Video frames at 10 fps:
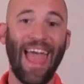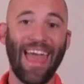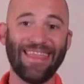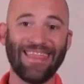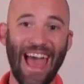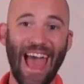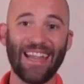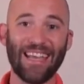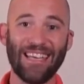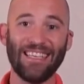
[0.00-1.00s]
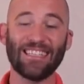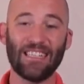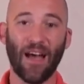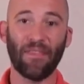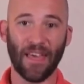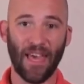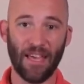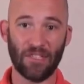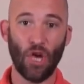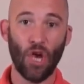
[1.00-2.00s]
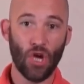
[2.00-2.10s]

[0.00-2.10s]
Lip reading: and that is not the case.